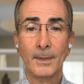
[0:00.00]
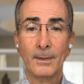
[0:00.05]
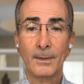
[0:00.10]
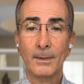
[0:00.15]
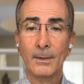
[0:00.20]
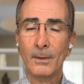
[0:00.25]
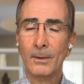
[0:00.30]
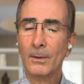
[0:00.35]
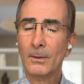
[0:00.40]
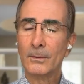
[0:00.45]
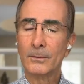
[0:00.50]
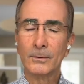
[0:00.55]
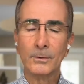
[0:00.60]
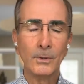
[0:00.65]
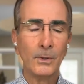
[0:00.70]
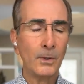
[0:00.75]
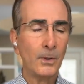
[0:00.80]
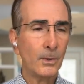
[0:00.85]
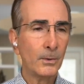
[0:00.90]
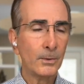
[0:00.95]
Oh,
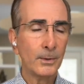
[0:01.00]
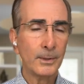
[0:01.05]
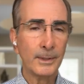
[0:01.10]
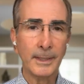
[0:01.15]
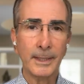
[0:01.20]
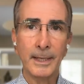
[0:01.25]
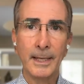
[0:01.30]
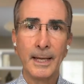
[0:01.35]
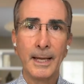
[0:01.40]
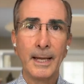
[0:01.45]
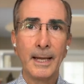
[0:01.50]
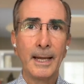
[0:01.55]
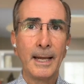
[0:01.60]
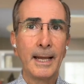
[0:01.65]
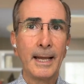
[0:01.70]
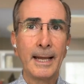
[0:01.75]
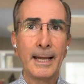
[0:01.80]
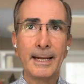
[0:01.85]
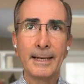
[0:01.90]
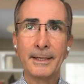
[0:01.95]
totally.
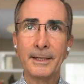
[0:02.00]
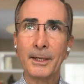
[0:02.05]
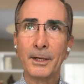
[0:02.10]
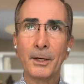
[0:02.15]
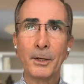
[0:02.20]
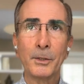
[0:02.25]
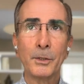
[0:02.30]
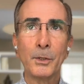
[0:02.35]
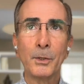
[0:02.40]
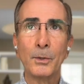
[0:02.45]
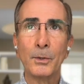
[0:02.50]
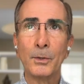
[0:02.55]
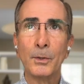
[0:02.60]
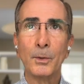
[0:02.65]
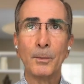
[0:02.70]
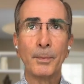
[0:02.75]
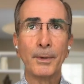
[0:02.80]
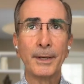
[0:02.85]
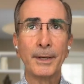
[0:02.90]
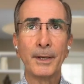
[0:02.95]
And
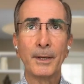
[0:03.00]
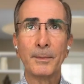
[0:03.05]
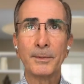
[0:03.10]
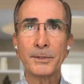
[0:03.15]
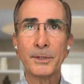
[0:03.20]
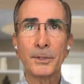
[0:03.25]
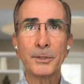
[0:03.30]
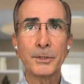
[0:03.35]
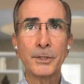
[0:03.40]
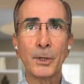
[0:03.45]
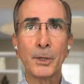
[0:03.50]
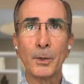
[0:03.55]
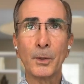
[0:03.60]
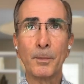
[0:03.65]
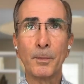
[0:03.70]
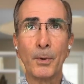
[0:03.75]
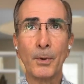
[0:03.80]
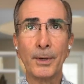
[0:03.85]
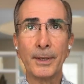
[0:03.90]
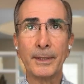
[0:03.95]
you bring up such a good
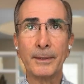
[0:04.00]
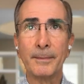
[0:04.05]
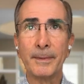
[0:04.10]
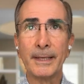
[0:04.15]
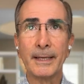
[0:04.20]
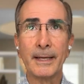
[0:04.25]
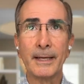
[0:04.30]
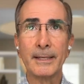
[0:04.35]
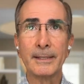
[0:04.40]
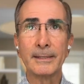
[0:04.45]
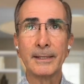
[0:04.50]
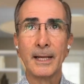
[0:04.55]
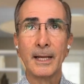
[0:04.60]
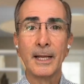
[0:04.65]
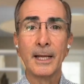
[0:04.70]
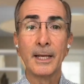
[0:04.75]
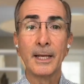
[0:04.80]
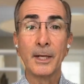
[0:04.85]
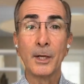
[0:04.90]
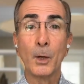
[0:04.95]
point, because
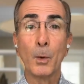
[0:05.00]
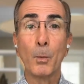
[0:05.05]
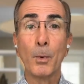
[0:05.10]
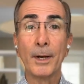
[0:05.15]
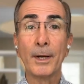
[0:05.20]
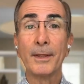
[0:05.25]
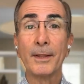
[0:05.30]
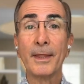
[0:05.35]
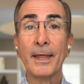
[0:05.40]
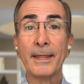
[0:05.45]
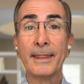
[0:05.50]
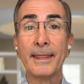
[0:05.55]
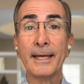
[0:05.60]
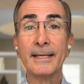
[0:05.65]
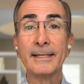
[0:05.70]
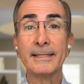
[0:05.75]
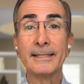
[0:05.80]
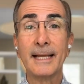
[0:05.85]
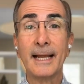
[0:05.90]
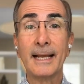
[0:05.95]
one of the
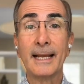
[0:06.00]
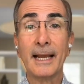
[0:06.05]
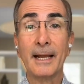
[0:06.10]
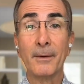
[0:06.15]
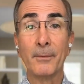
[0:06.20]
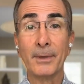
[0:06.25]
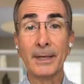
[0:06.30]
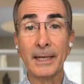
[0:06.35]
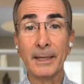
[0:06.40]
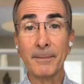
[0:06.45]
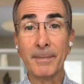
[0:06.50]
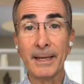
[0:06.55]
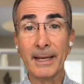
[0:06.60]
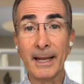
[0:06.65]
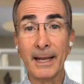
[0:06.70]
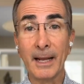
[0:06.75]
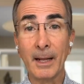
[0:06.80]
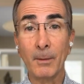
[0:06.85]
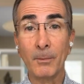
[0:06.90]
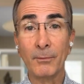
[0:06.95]
things that can really be
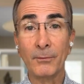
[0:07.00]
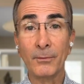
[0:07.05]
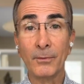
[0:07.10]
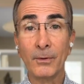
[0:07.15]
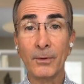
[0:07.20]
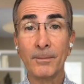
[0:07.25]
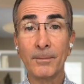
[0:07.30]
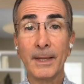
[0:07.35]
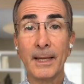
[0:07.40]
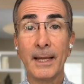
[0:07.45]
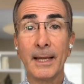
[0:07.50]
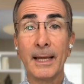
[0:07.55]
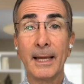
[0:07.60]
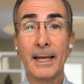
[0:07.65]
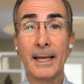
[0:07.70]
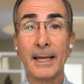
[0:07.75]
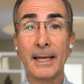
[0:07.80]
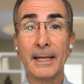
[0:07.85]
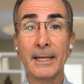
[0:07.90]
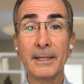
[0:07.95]
helpful
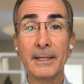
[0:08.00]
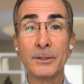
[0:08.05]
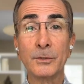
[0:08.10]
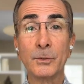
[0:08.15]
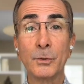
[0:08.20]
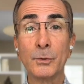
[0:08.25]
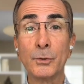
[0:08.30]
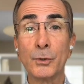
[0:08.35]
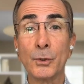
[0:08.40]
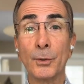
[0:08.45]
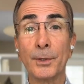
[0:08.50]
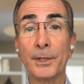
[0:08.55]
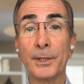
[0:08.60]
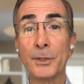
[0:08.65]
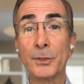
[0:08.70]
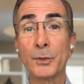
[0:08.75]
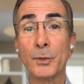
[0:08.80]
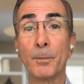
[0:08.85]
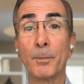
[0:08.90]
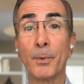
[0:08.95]
is to join a
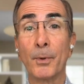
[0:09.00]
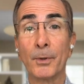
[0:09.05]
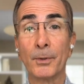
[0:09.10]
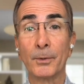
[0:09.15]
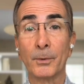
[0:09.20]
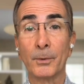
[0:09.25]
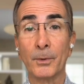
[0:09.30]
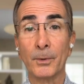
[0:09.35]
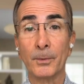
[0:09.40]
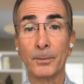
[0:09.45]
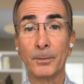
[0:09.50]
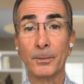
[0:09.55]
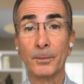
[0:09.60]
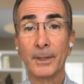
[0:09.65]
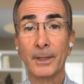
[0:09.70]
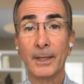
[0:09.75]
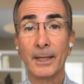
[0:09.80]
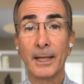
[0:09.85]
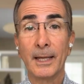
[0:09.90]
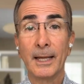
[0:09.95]
support group.
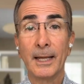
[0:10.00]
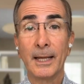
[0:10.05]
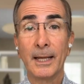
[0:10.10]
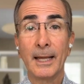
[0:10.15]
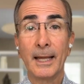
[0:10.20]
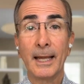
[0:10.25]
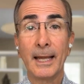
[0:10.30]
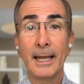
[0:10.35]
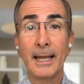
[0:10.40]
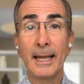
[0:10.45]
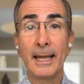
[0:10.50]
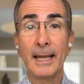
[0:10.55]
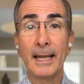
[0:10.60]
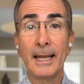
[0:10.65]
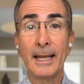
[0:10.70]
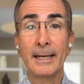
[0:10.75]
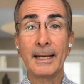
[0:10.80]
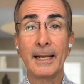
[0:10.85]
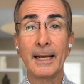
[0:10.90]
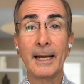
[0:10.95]

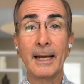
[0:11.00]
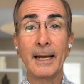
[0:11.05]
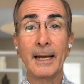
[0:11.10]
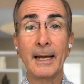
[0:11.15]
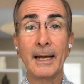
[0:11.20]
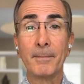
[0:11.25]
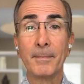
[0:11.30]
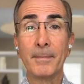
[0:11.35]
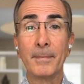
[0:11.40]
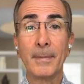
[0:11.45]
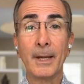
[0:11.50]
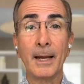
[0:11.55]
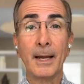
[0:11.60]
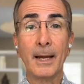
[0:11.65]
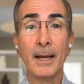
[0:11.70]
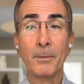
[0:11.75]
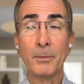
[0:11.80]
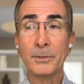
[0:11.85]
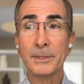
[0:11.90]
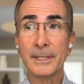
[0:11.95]
And
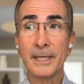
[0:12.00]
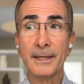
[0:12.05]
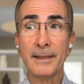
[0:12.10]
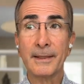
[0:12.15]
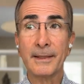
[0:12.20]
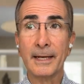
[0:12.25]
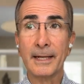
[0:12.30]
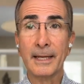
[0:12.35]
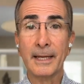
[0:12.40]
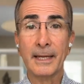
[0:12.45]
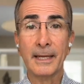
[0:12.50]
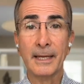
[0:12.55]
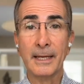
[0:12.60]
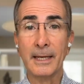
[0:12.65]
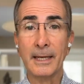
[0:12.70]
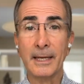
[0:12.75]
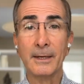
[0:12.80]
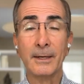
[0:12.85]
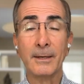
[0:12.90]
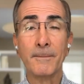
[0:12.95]
I would say that
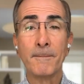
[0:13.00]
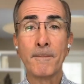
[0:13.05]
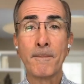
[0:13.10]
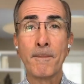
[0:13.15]
here,